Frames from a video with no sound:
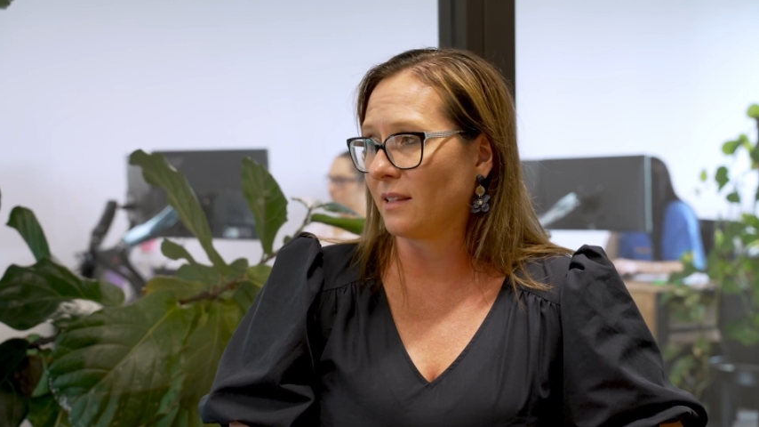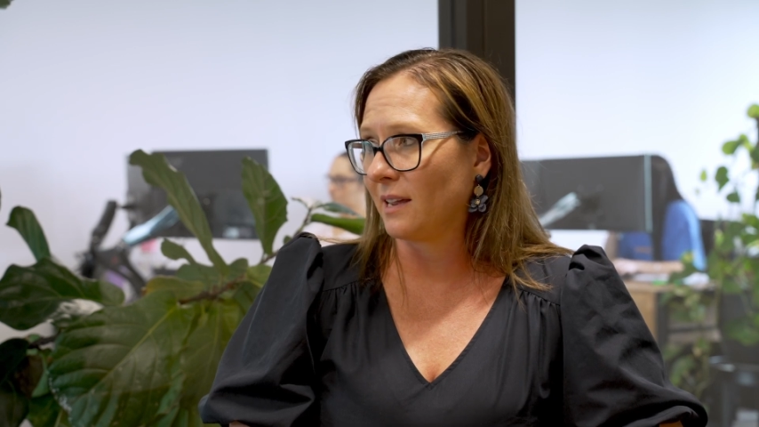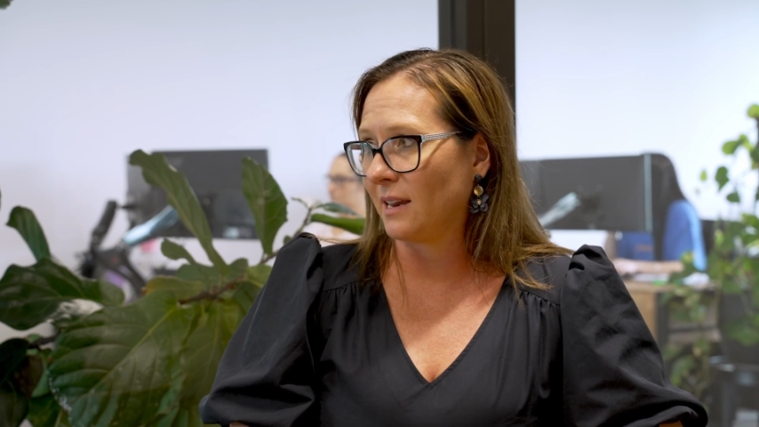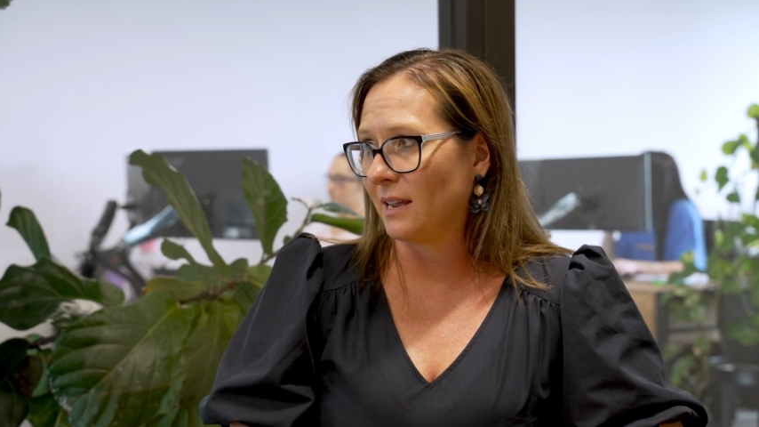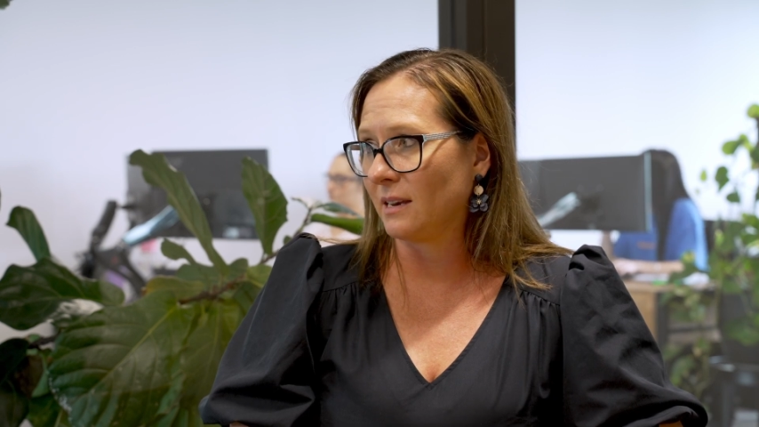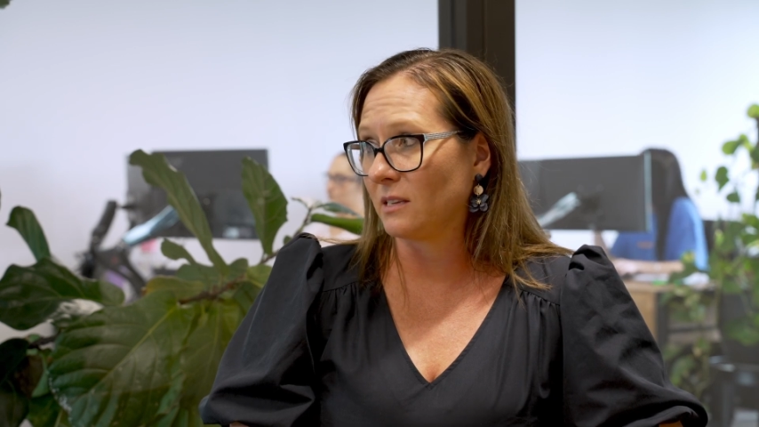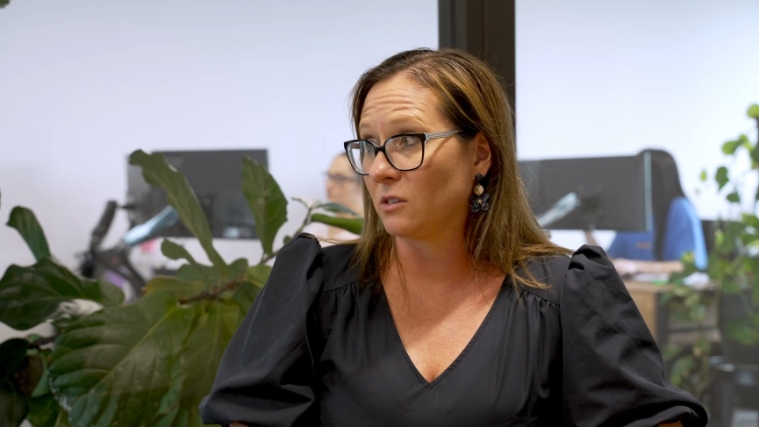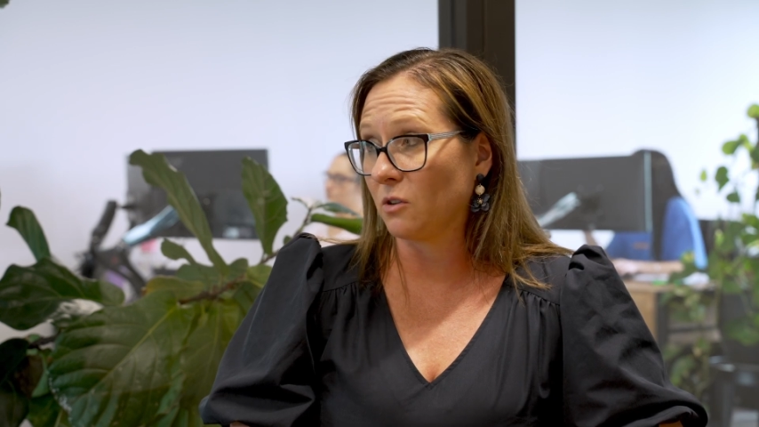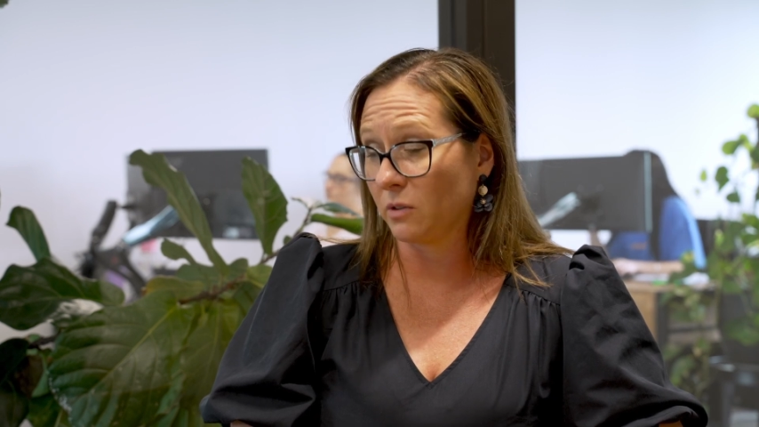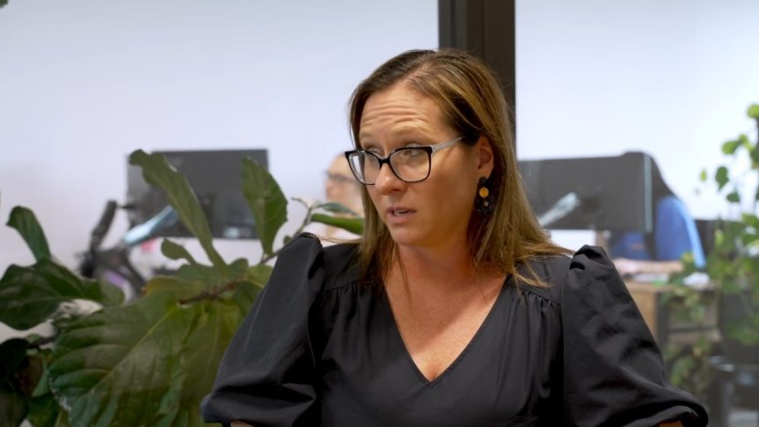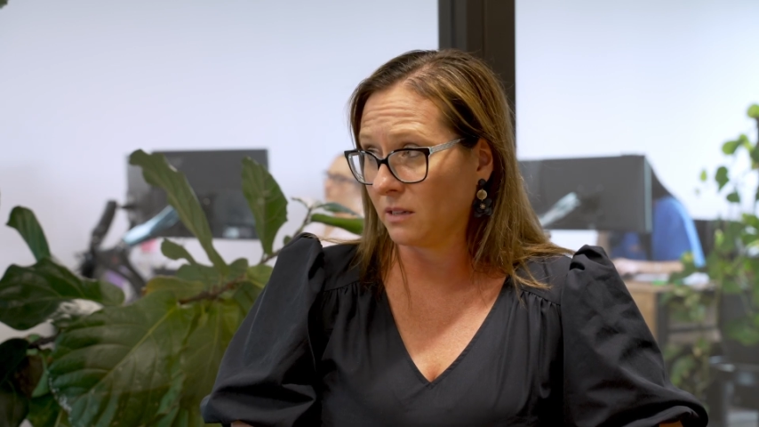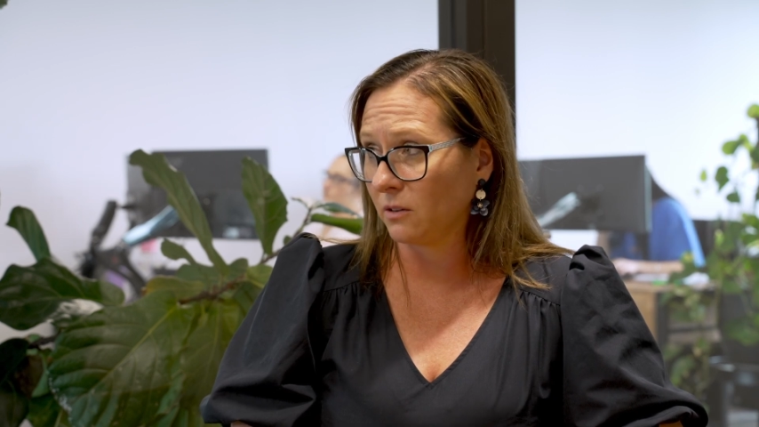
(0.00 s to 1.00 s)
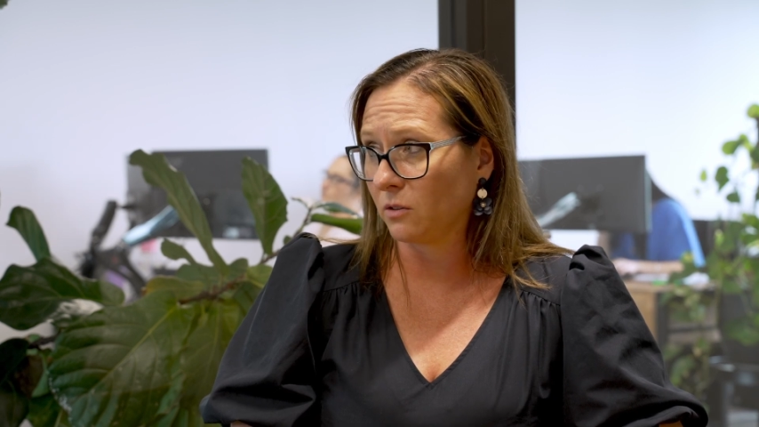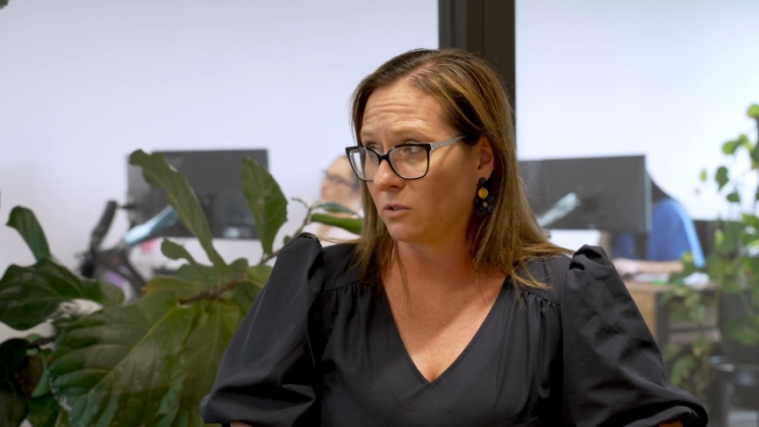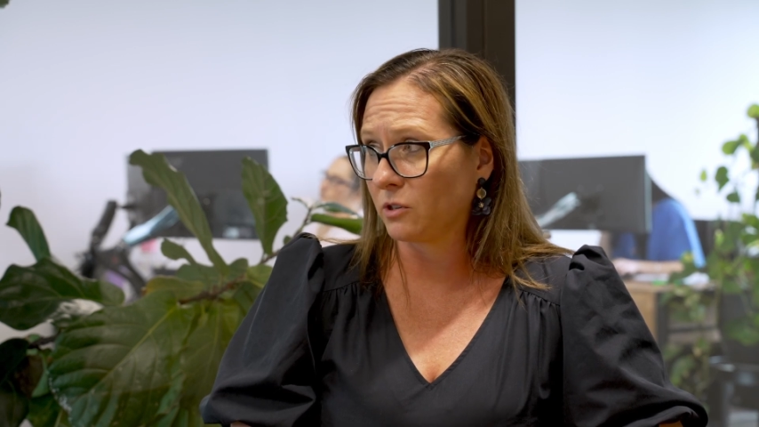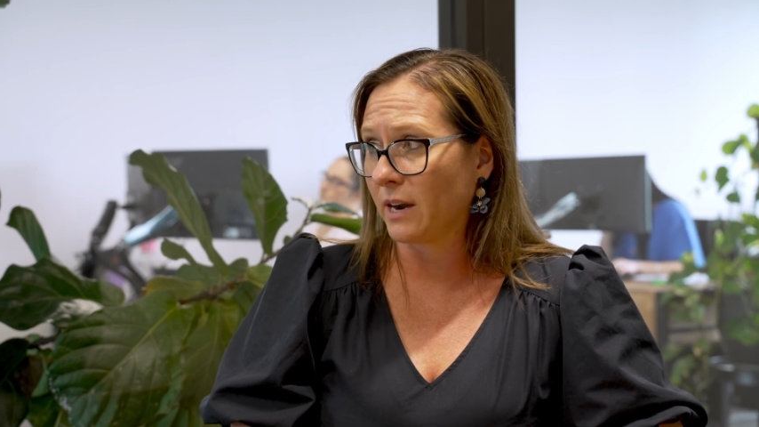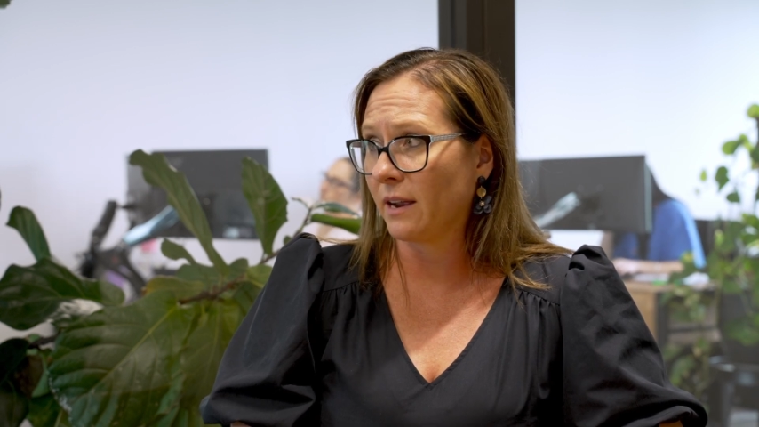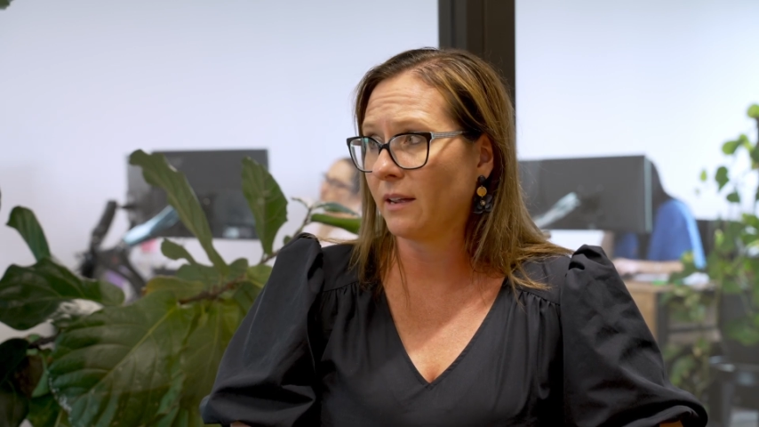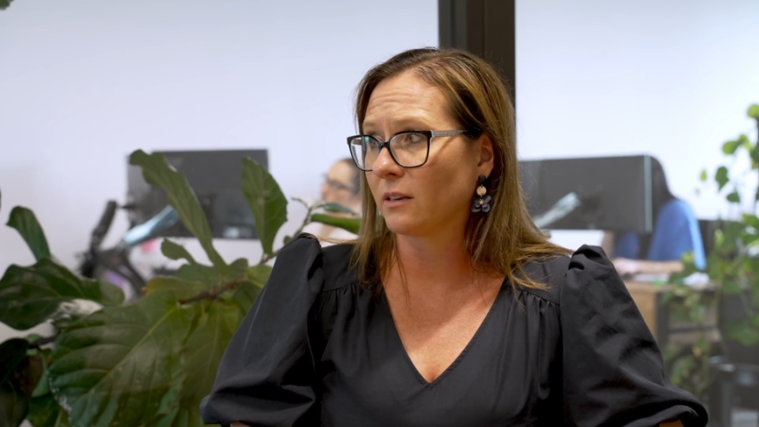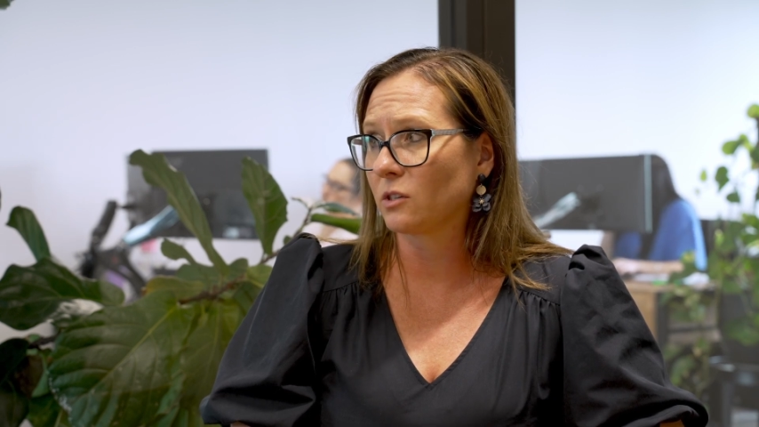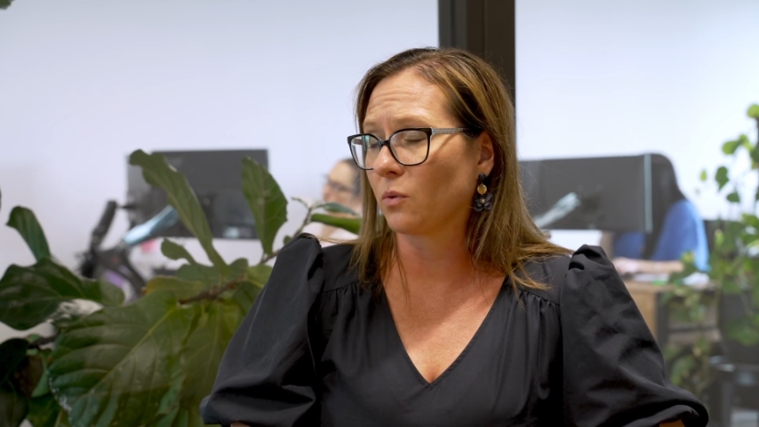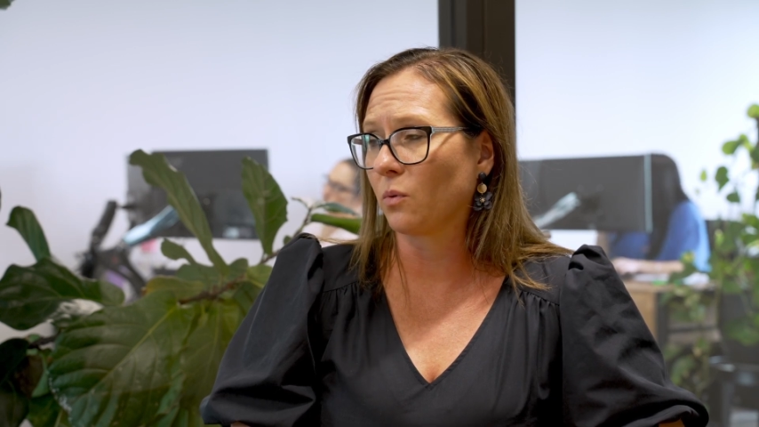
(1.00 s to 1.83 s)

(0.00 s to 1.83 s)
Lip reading: they need is not in the contract,